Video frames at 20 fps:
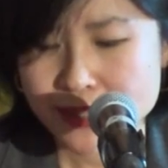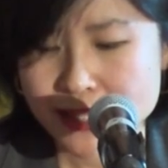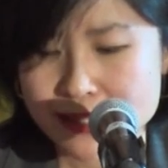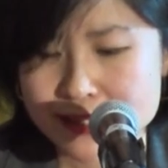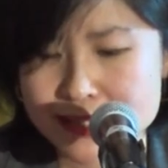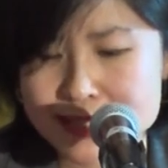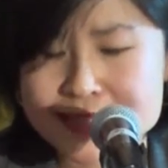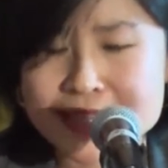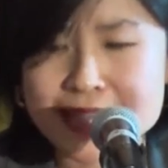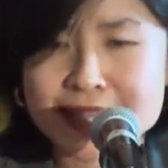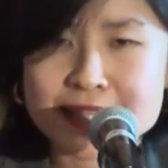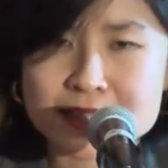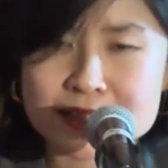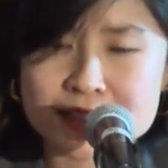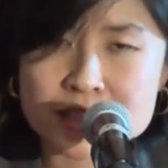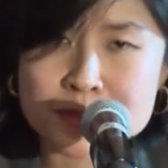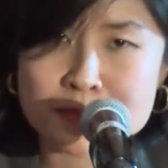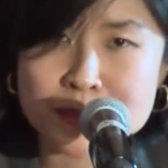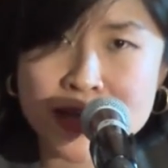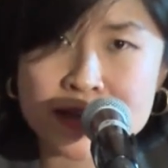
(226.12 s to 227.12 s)
The second
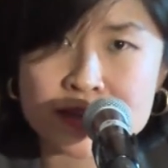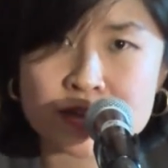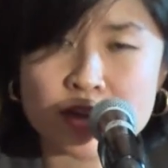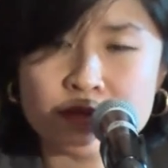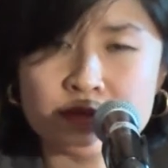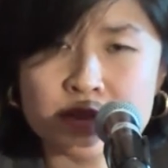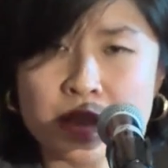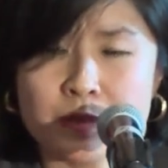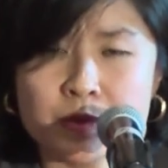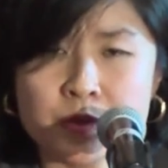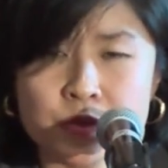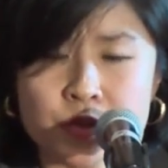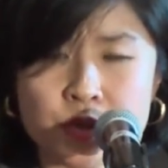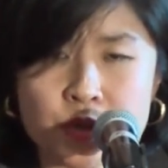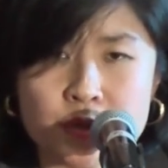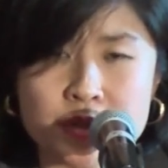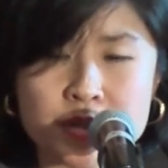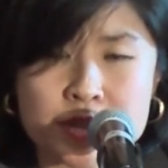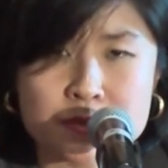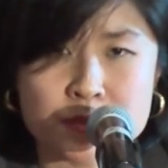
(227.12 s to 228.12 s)
aspect of
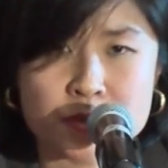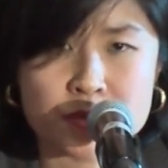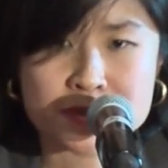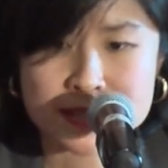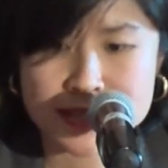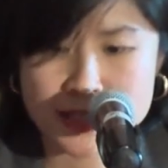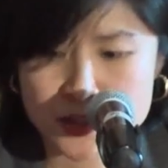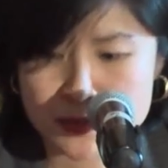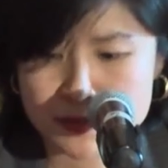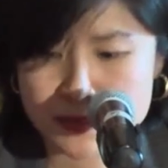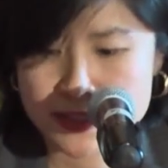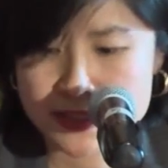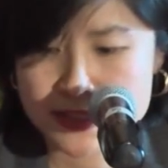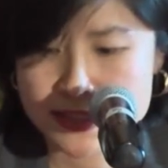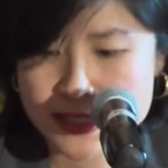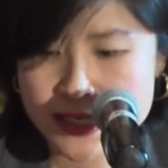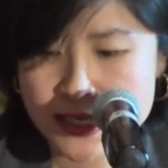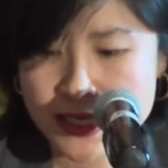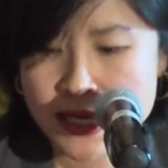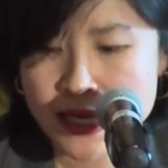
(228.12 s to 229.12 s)
WTO dispute
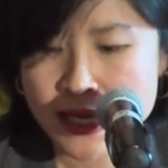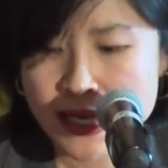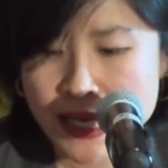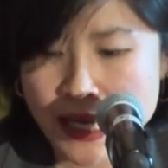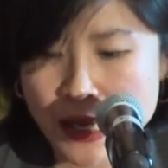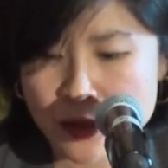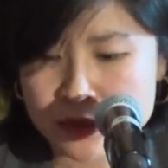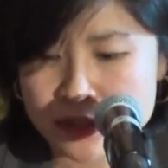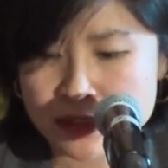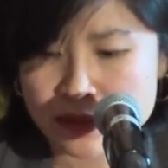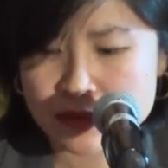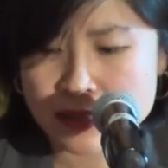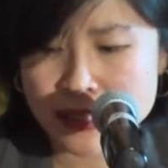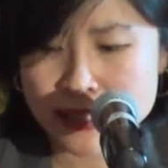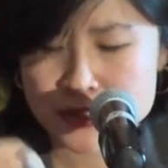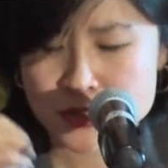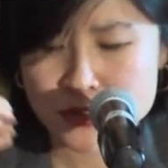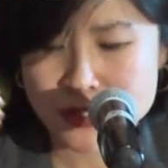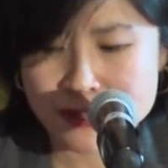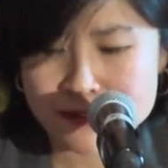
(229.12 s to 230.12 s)
settlement I would
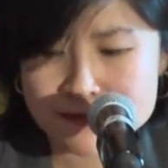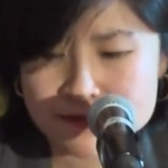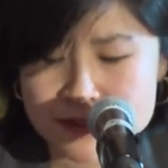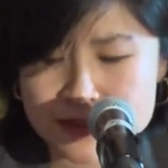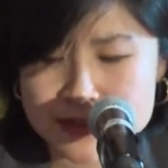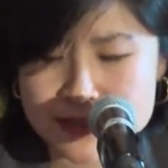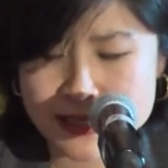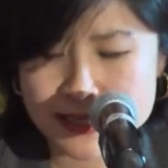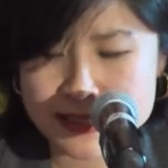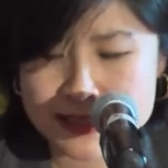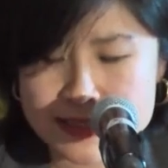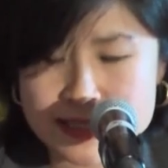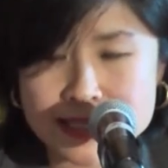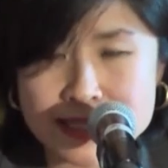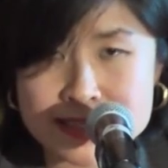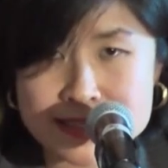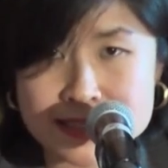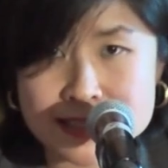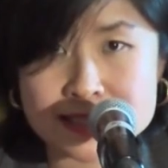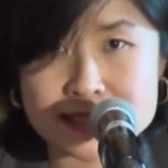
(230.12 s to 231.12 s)
like to emphasize
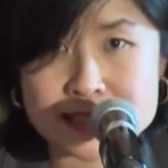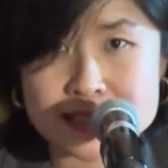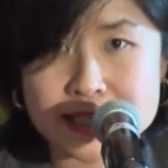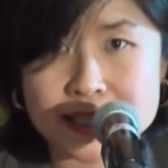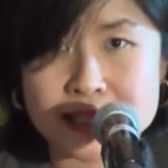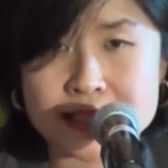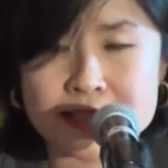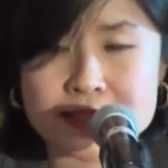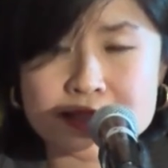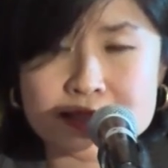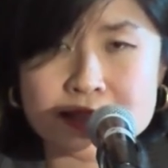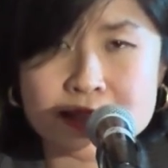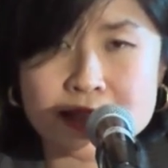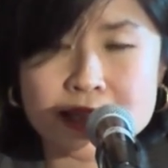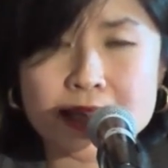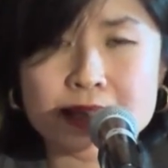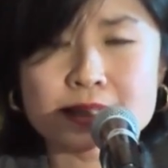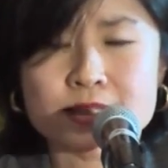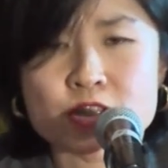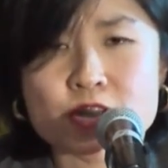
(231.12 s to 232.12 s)
is that it is an
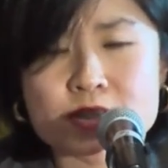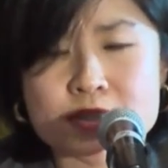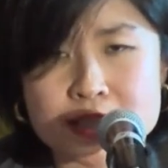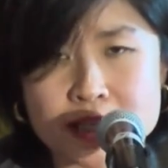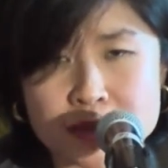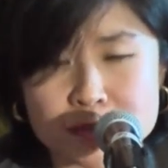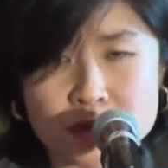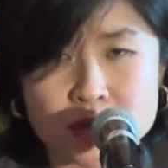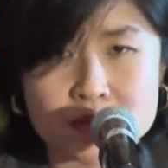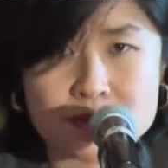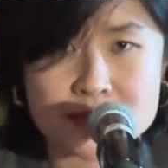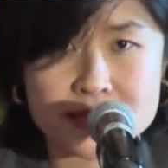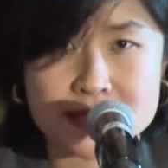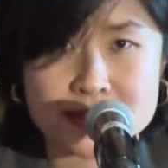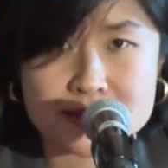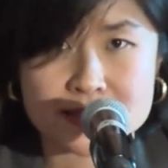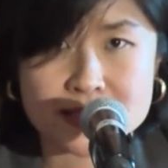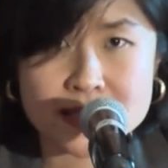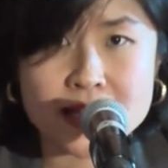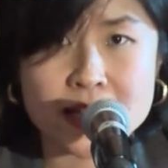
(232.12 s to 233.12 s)
interstate
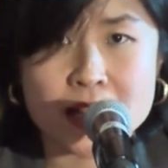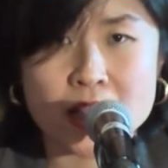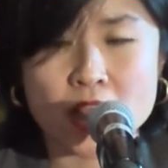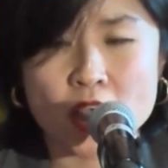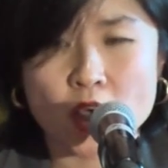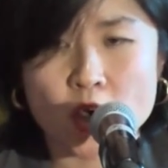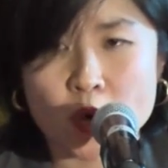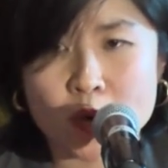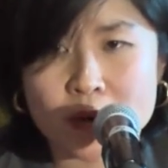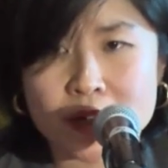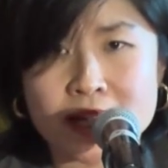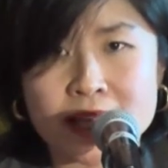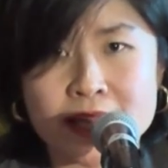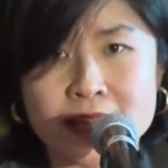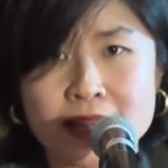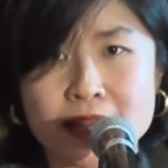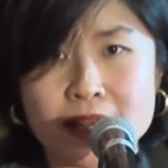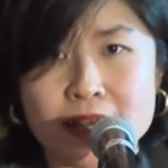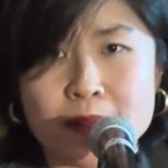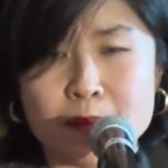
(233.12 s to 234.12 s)
process.
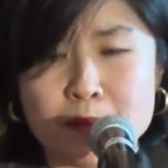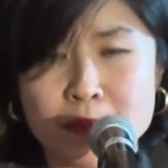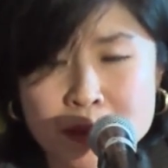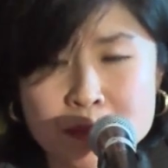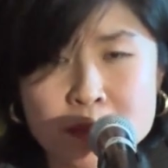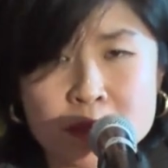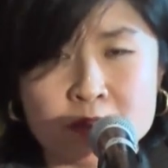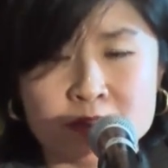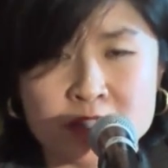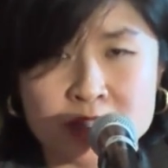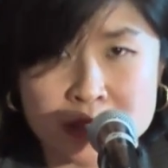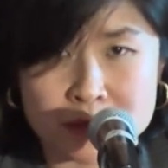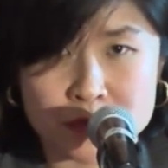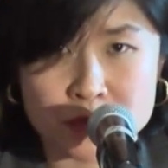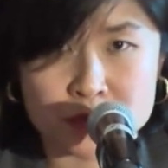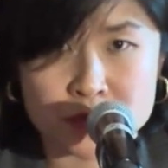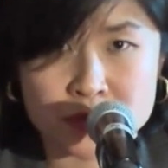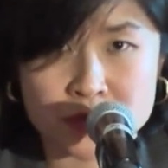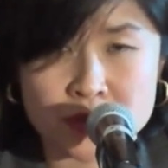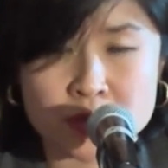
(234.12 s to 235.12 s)
Only a member of the
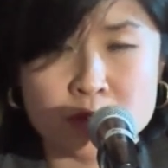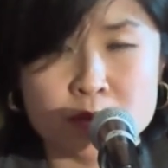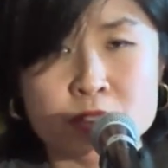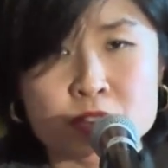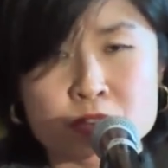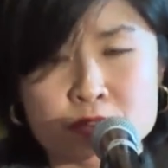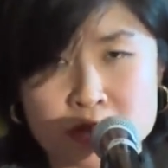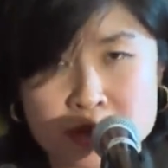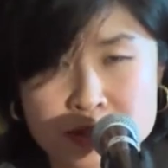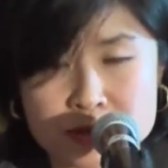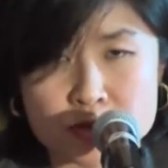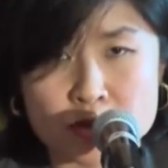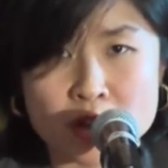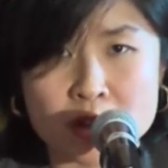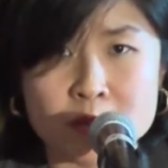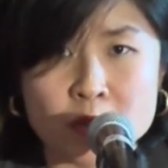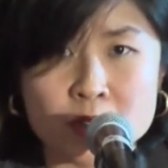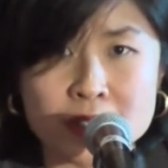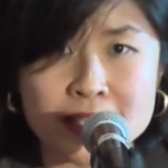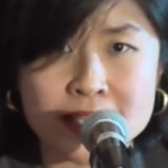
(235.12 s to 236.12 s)
WTO, which is
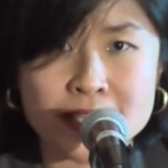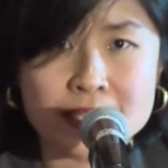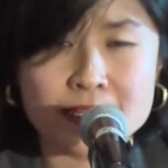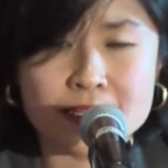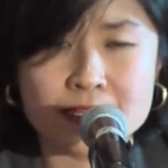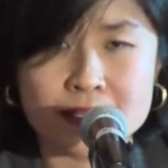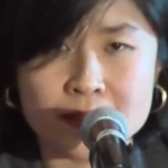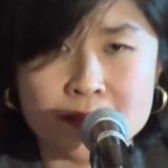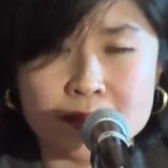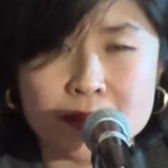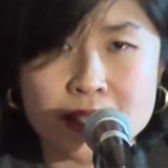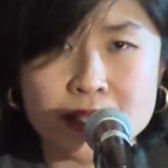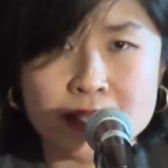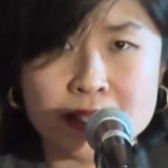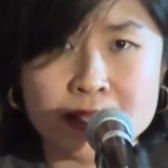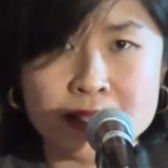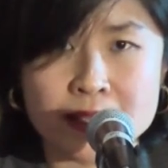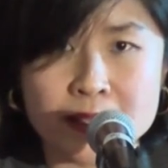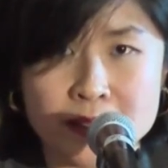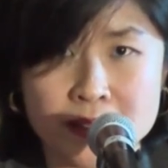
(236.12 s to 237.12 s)
normally a
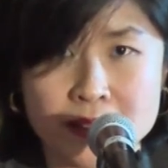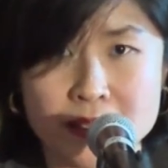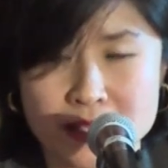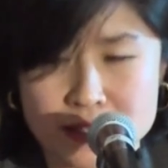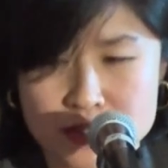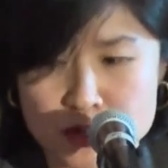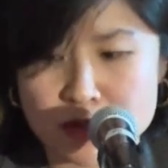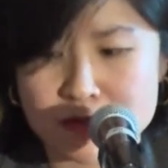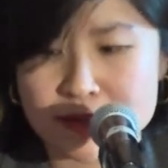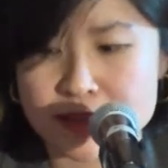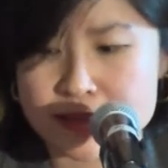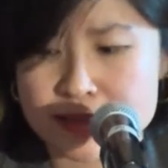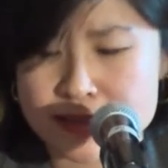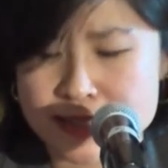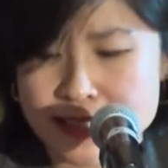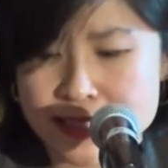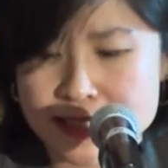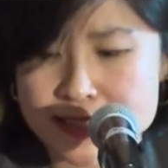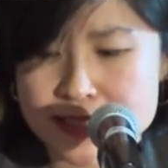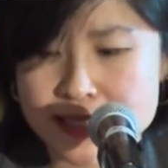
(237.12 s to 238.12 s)
sovereign
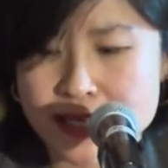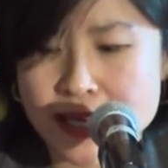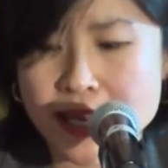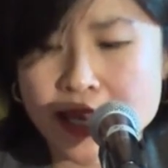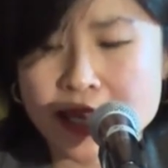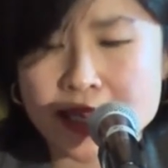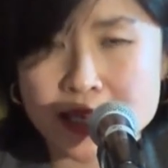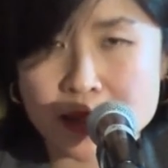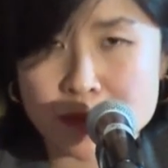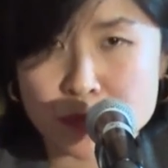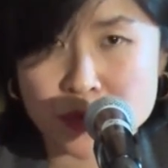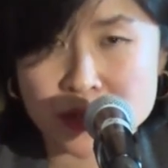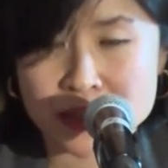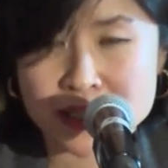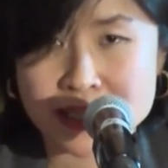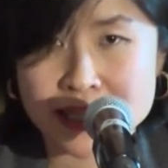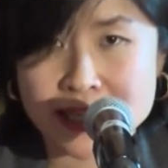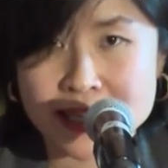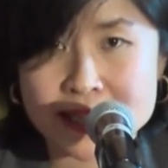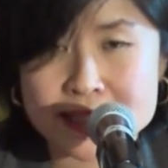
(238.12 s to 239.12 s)
state, can bring
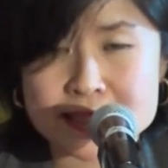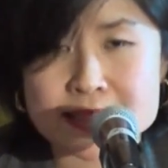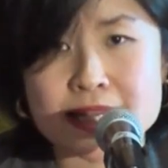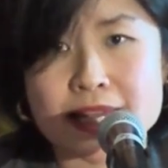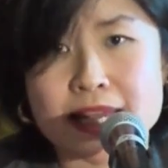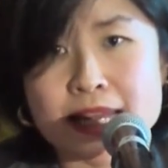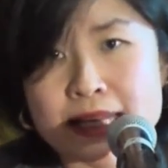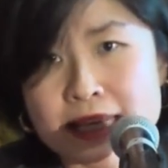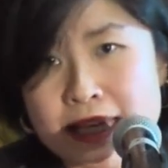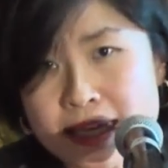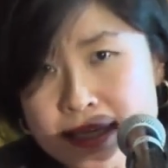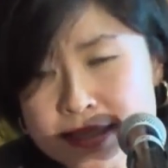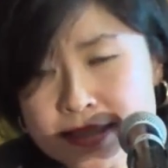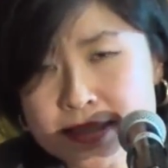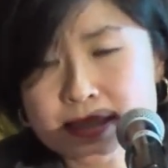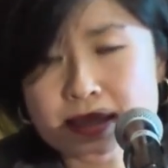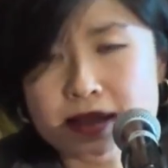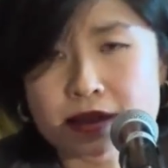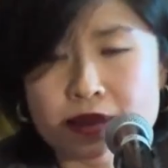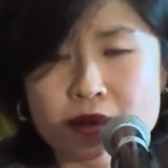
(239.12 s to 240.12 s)
a case
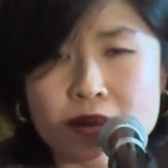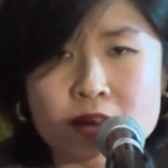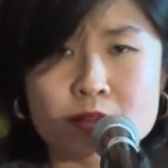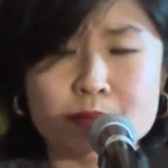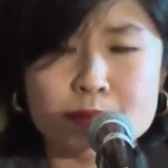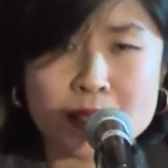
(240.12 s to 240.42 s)
against another